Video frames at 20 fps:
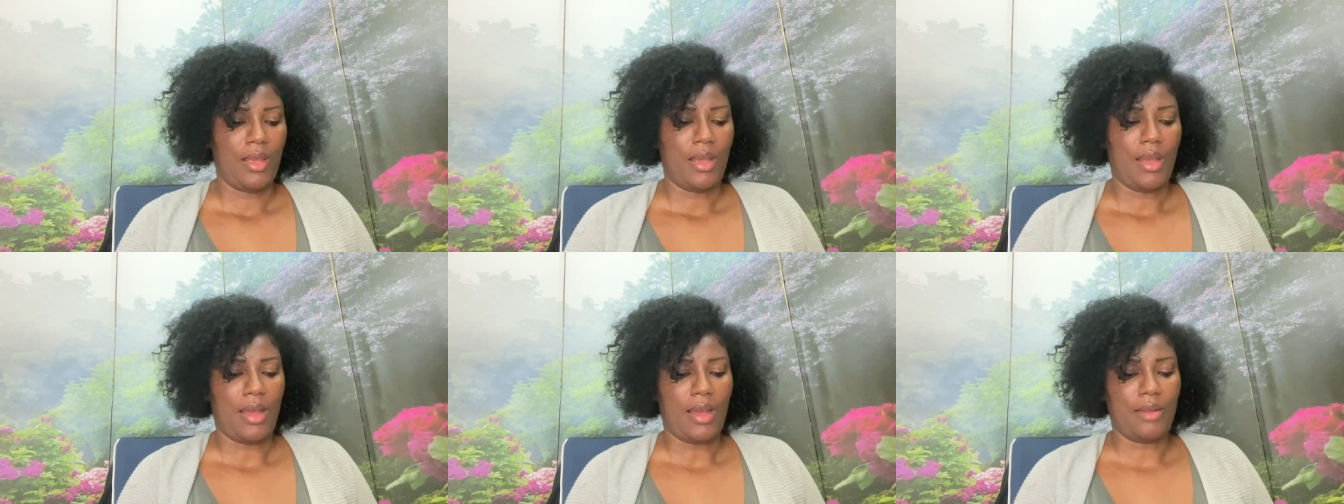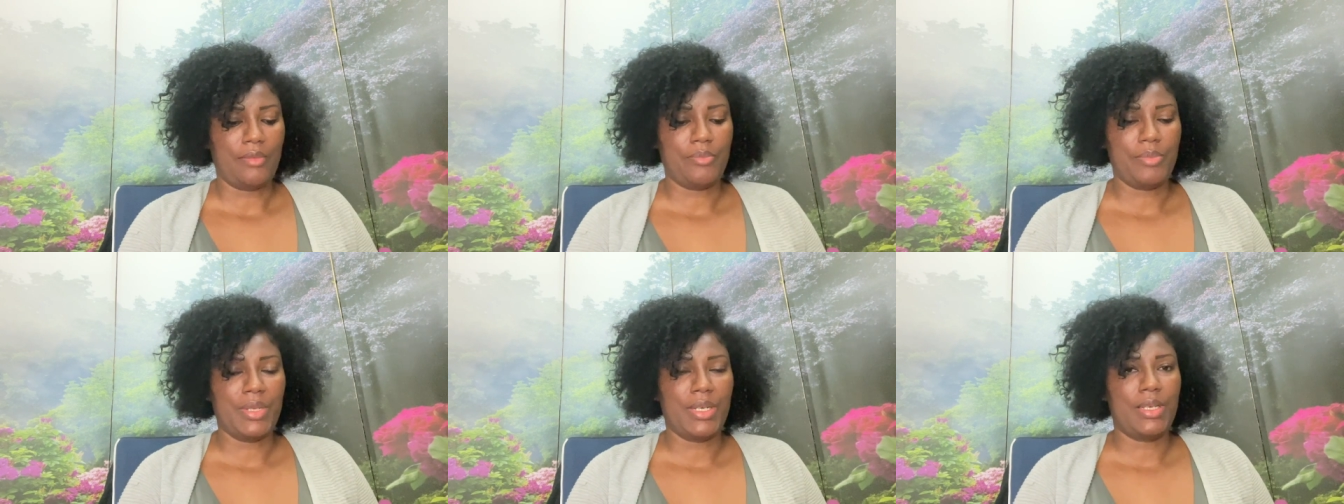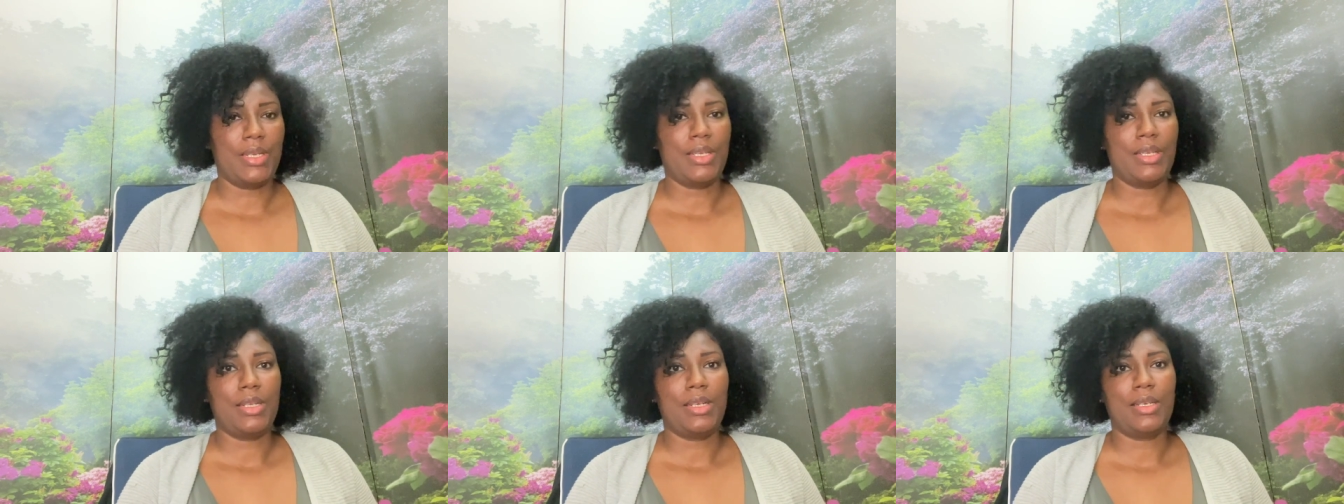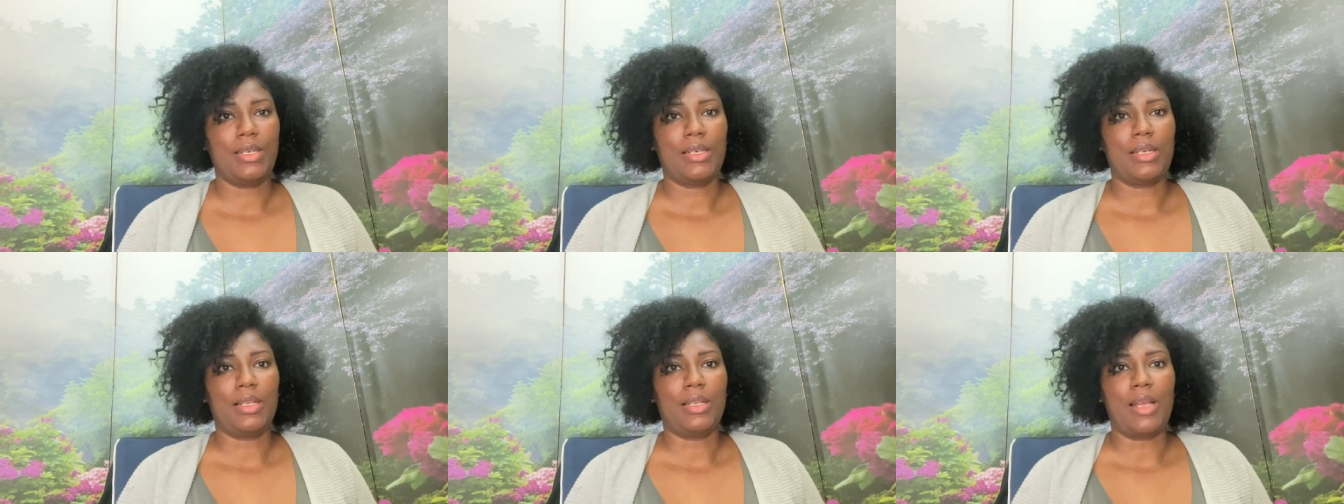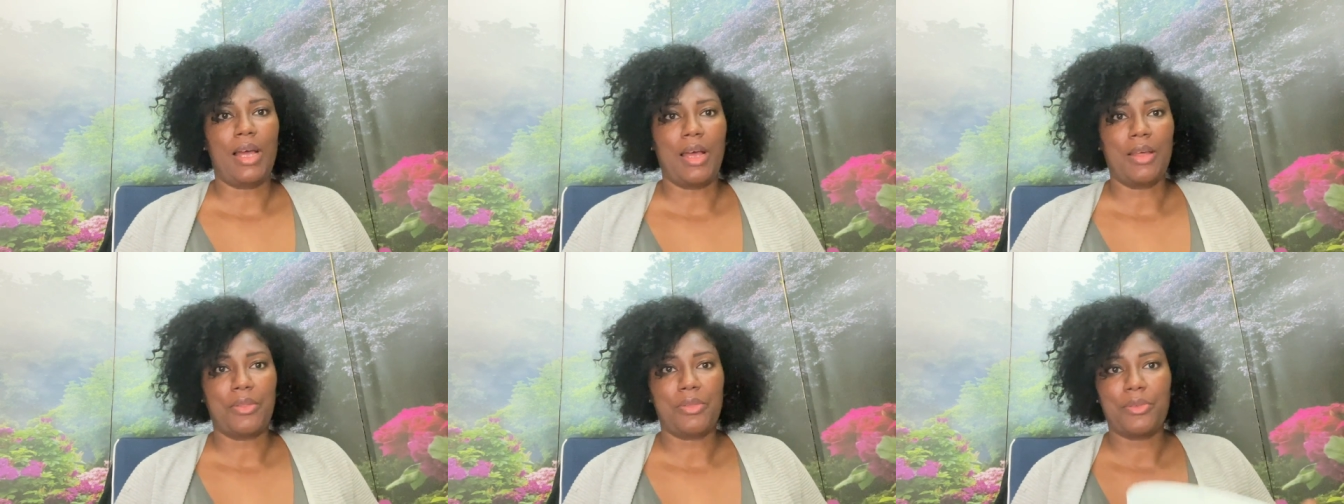I've been eating a
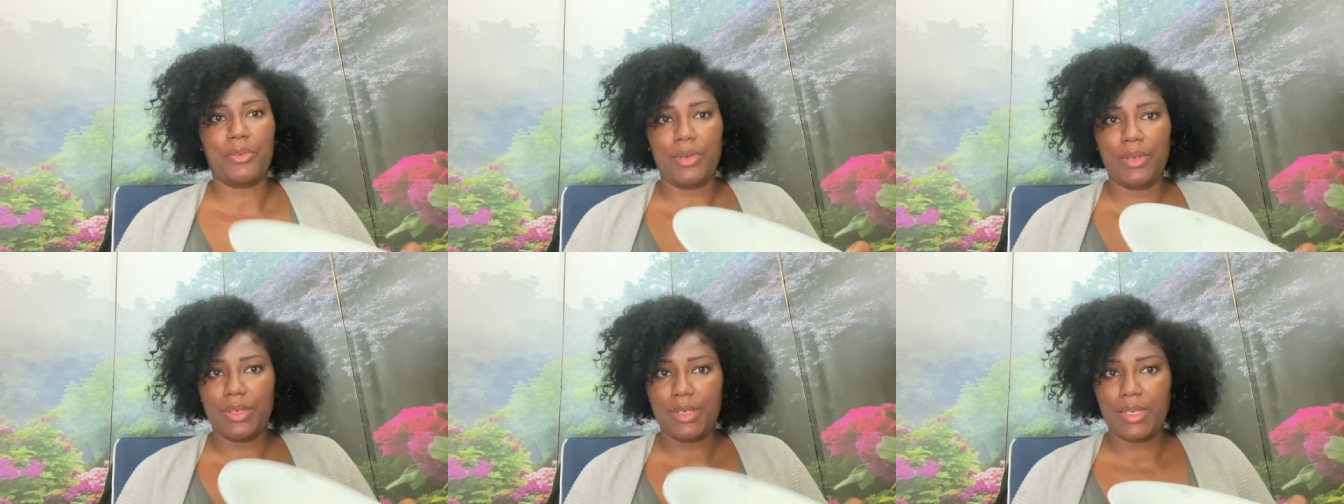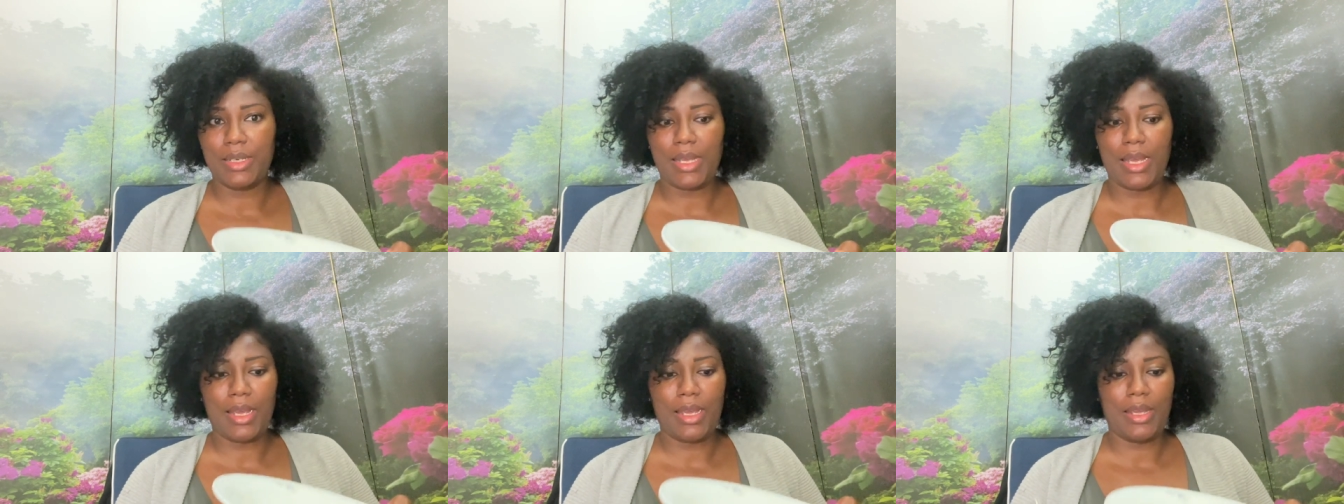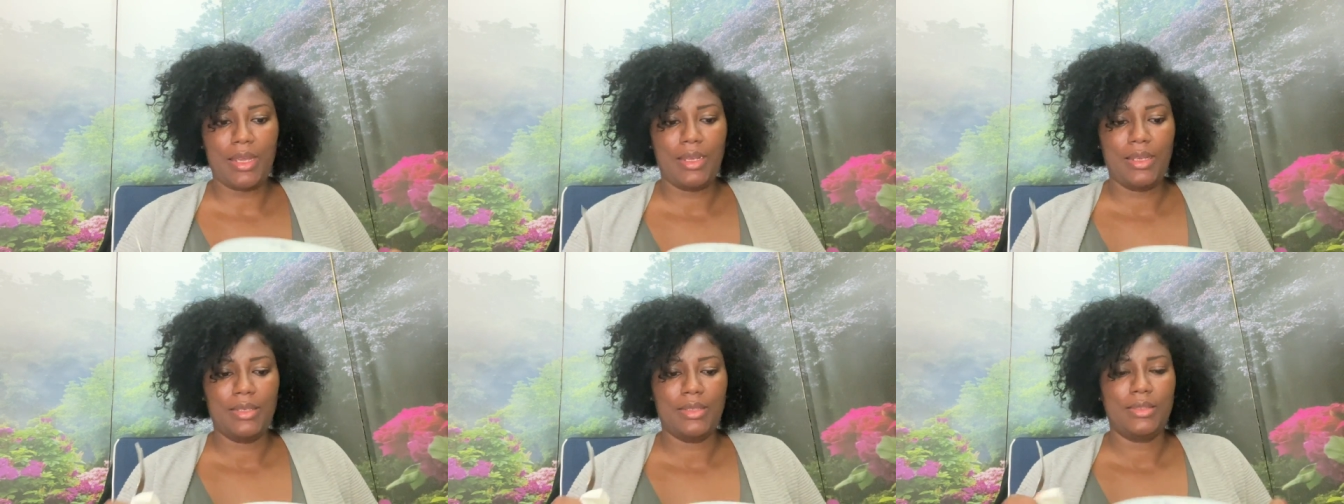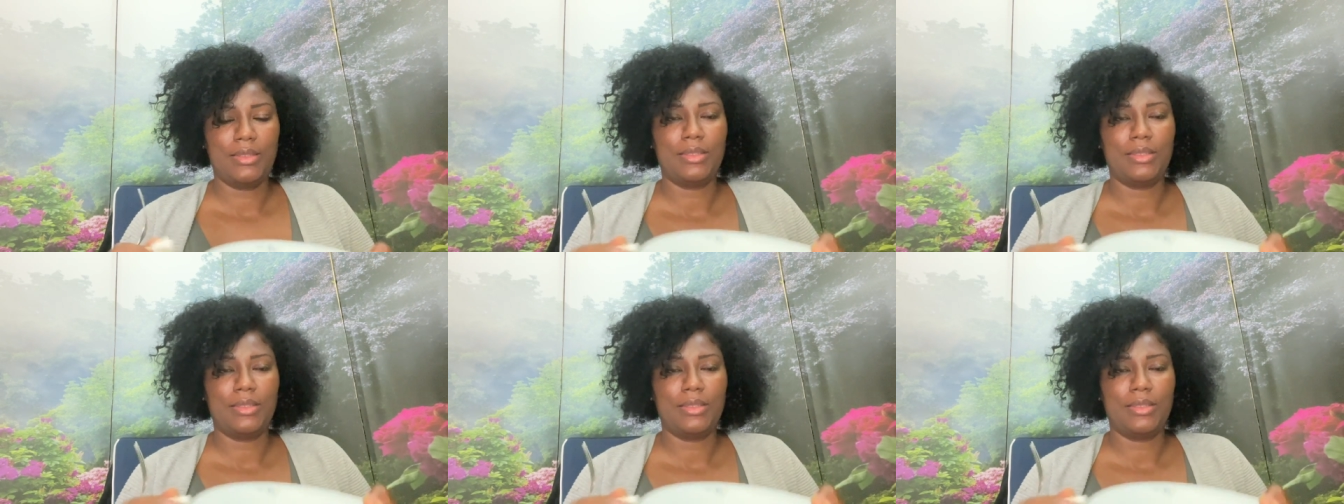lot throughout the day.